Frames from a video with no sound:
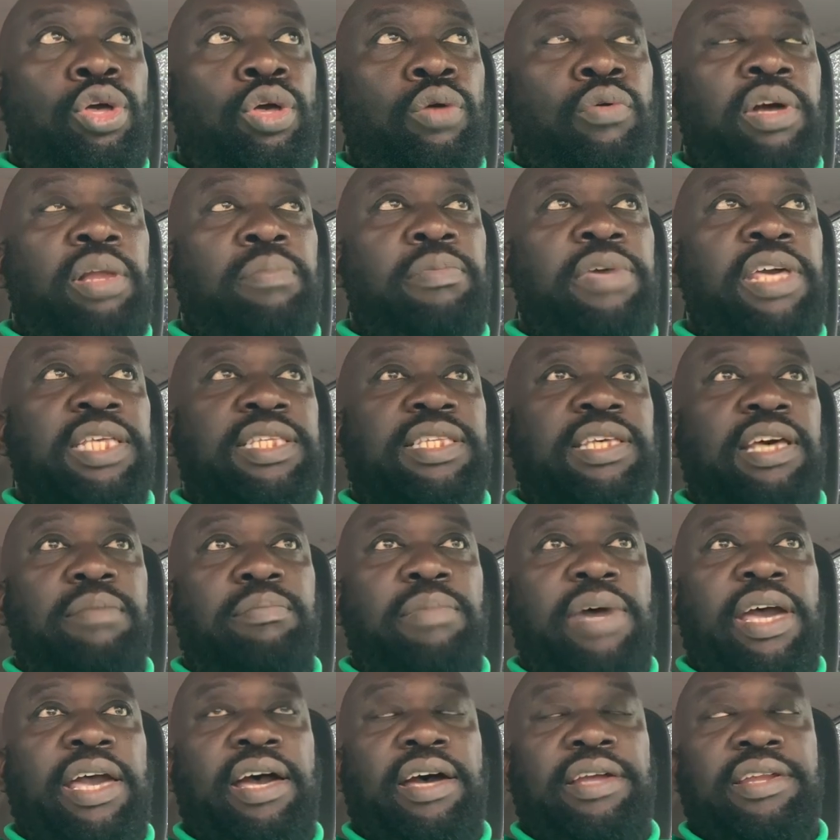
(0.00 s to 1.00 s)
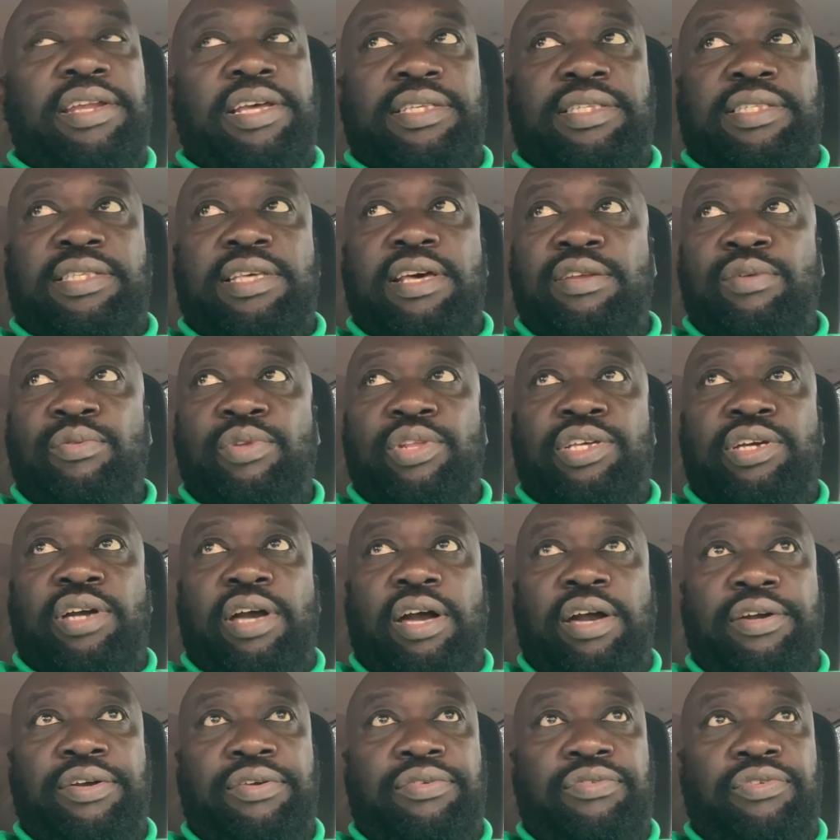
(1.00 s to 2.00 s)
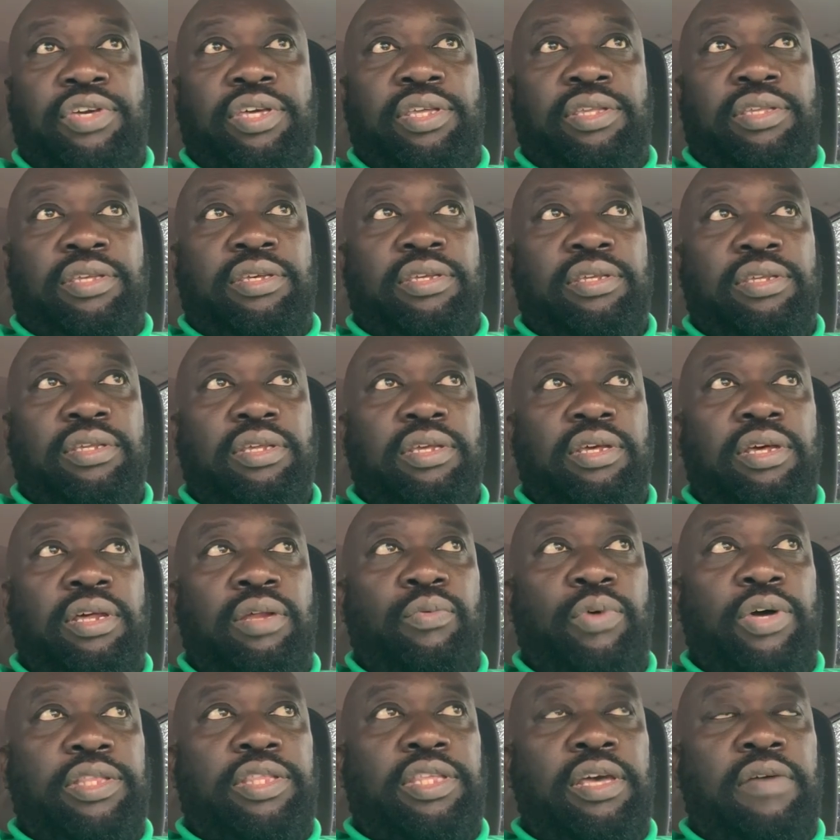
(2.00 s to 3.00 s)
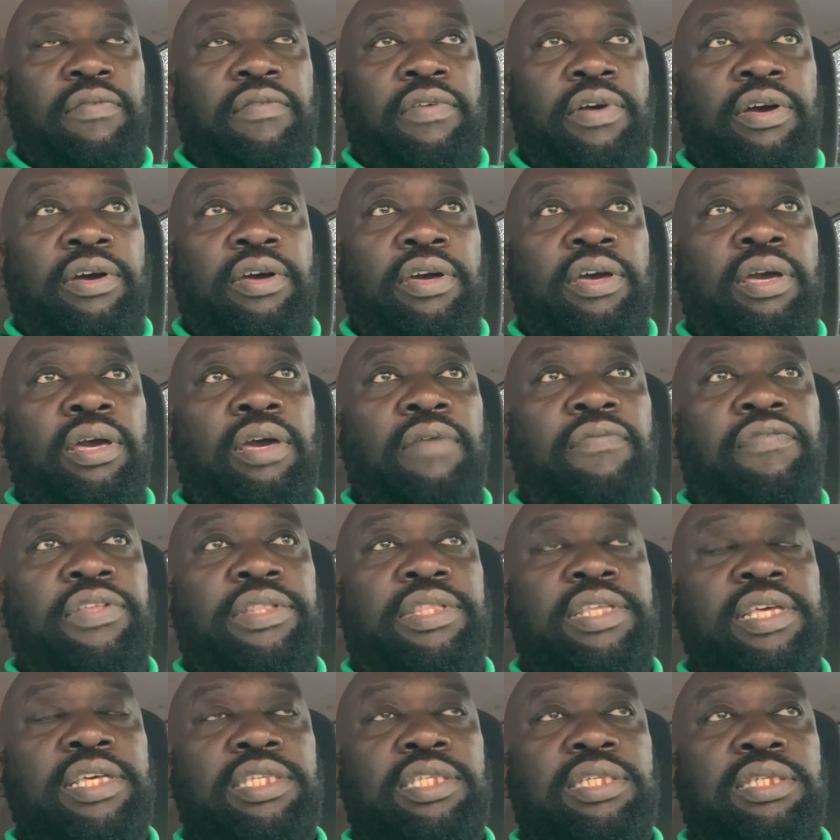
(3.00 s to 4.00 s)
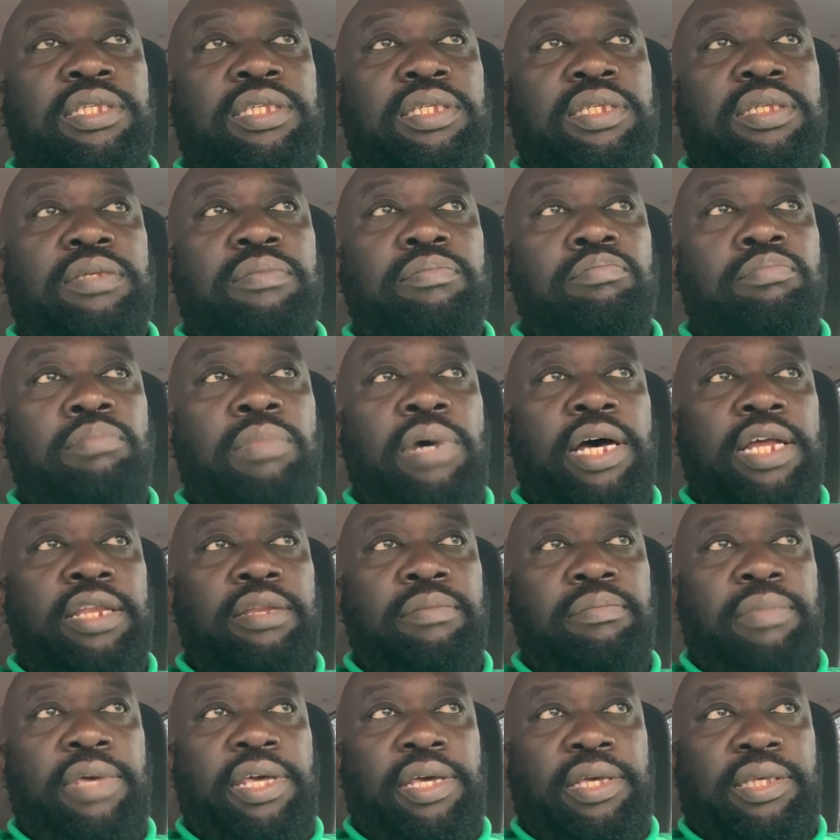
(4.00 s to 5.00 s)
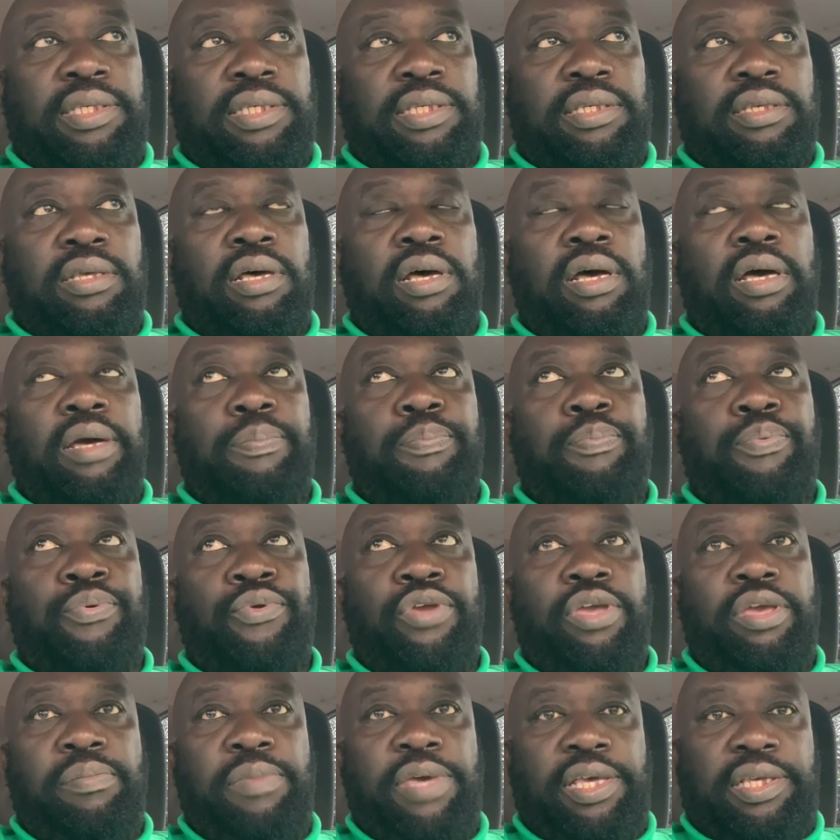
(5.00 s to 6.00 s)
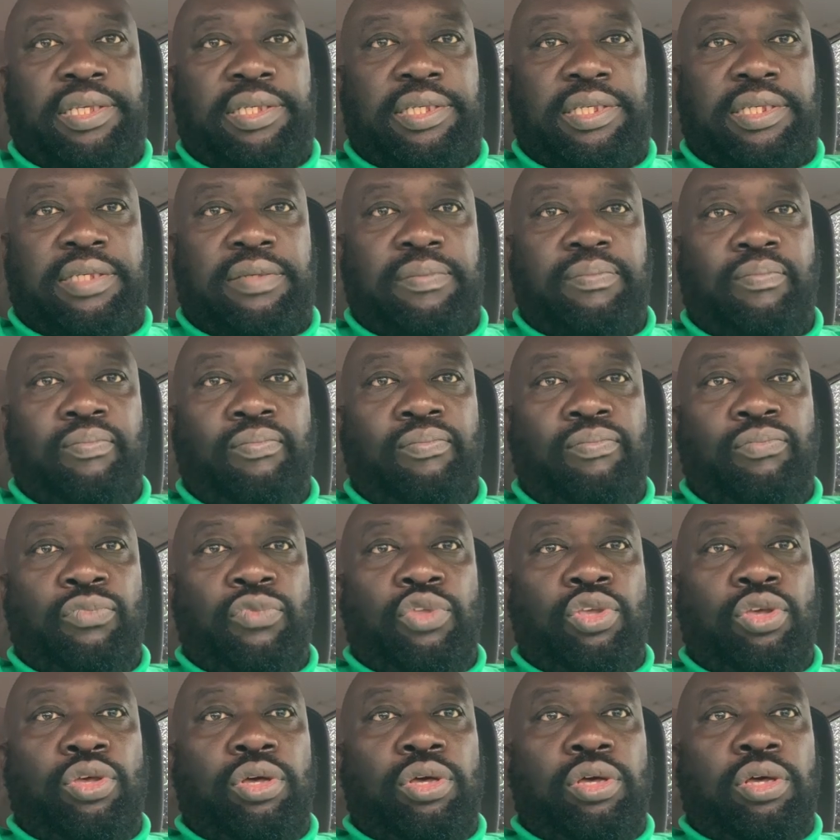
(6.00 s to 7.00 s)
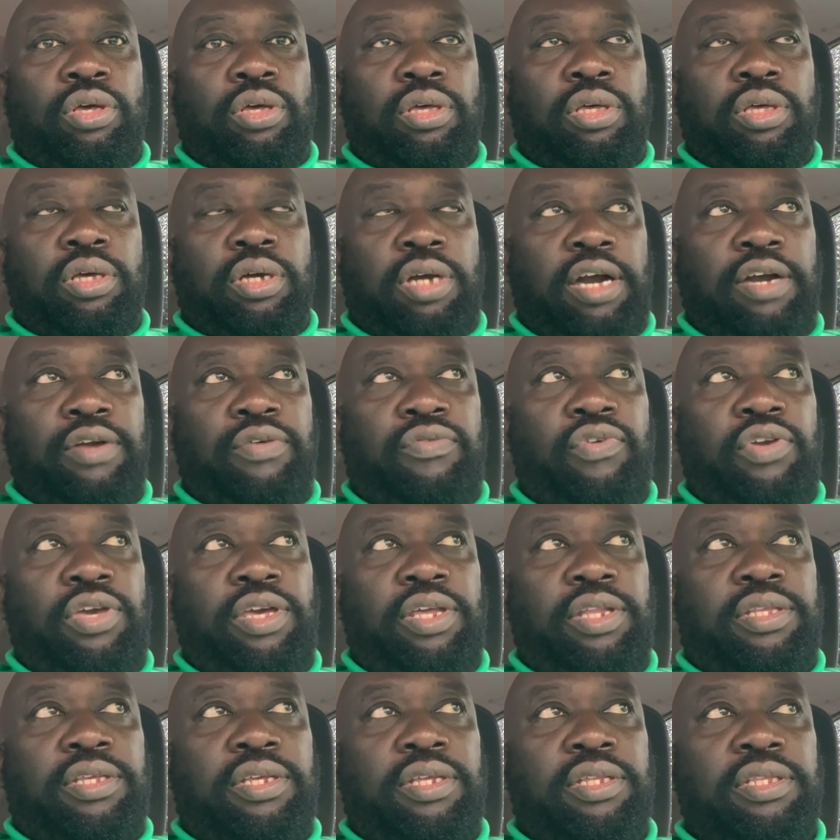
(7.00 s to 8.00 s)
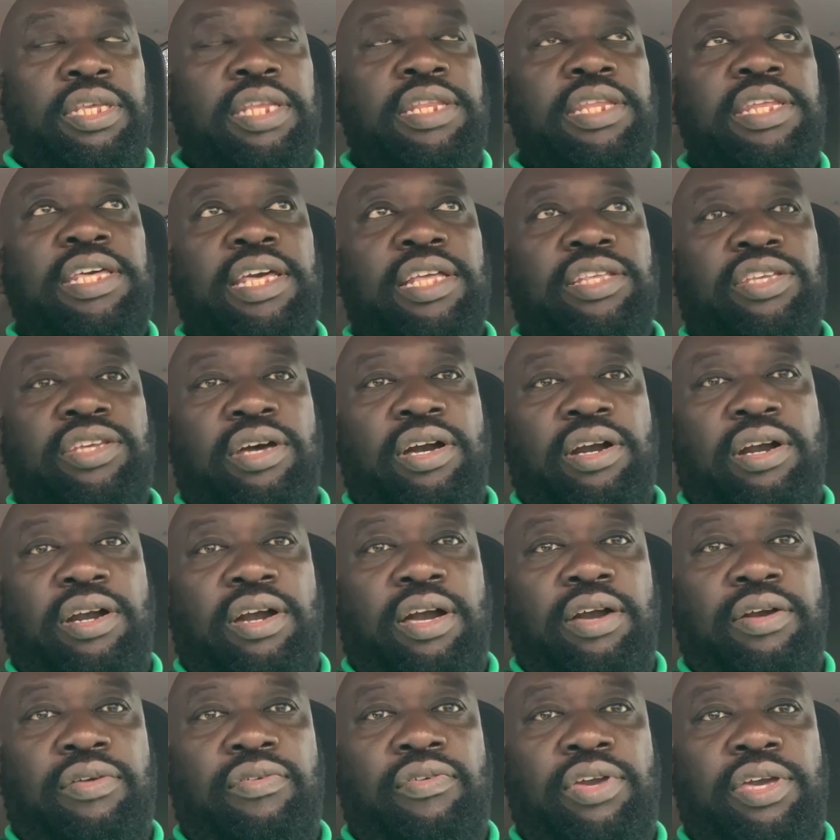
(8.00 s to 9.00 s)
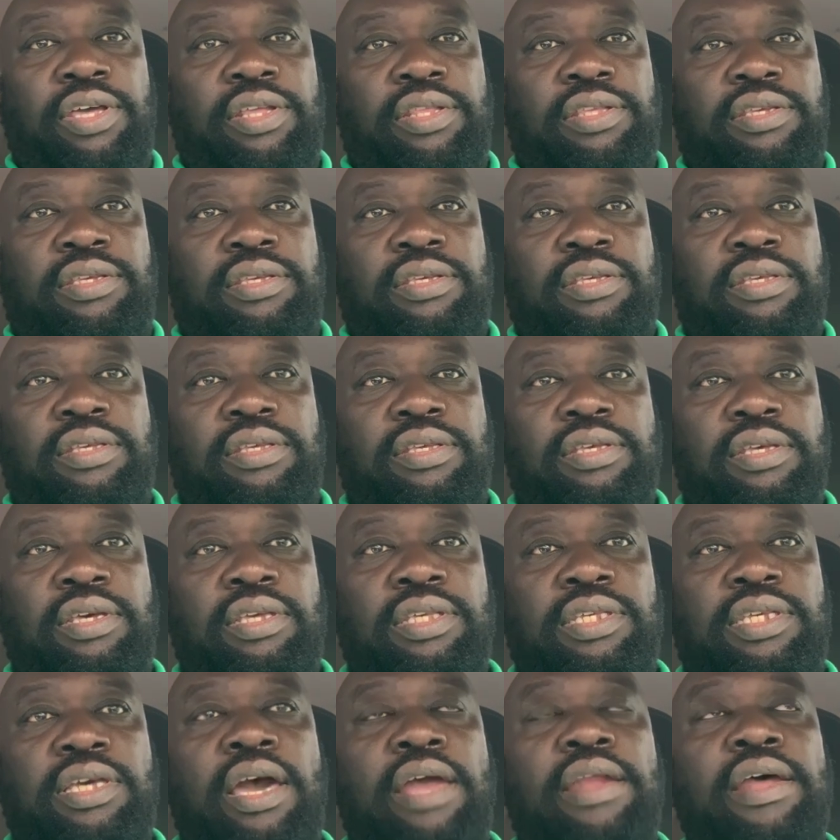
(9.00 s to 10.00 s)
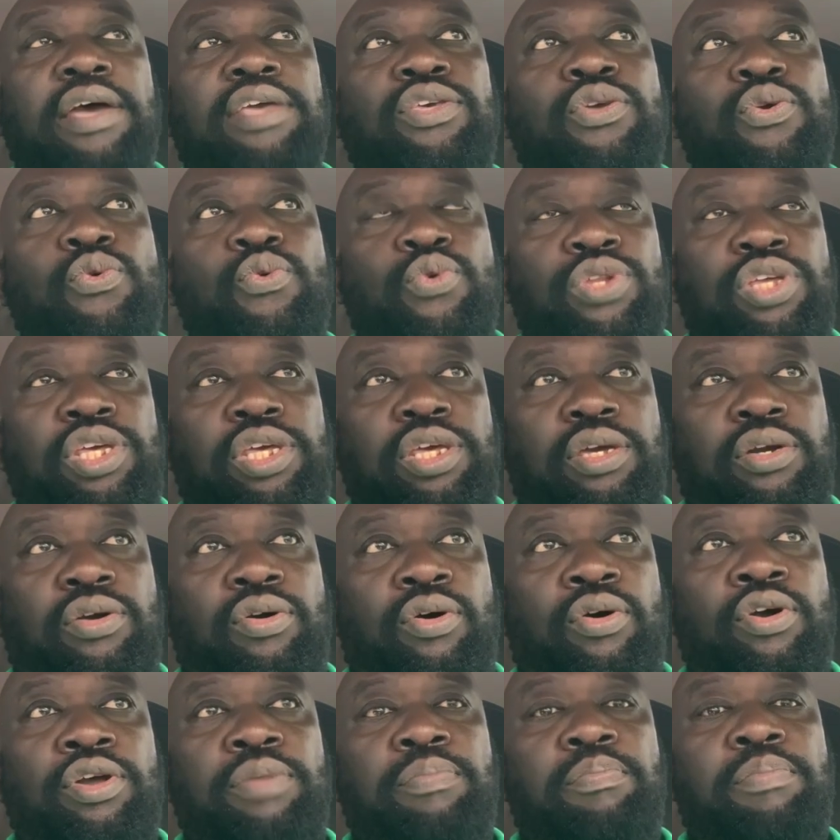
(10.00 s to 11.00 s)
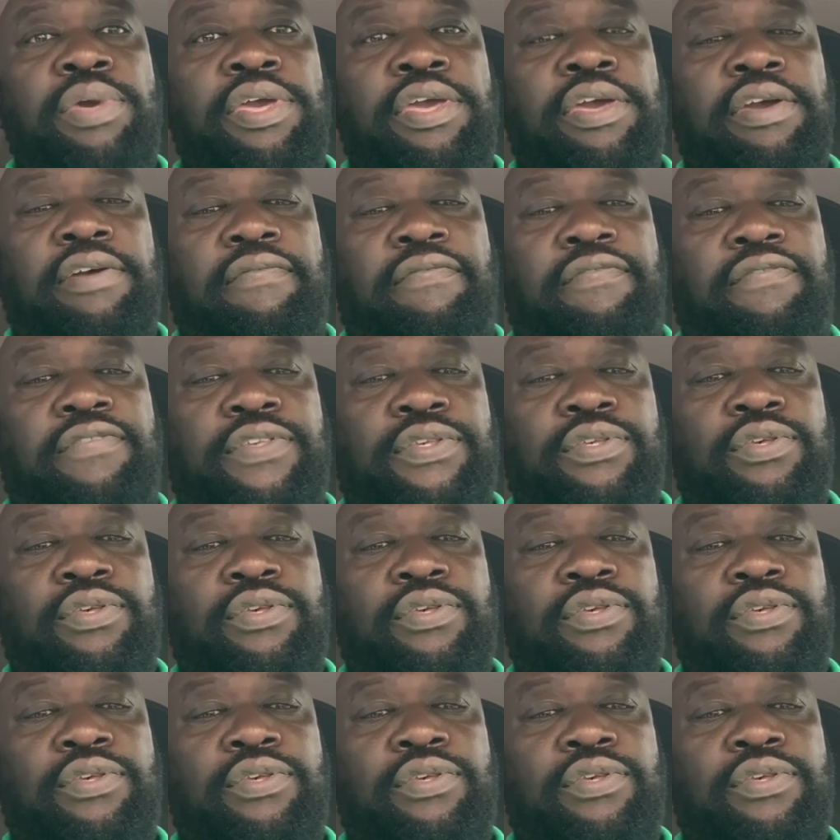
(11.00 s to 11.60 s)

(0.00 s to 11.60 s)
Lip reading: Well, based on my understanding with concrete and whatever, if it is man-mix or pre-mix concrete, the nature of concrete is kind of unique, or it behaves.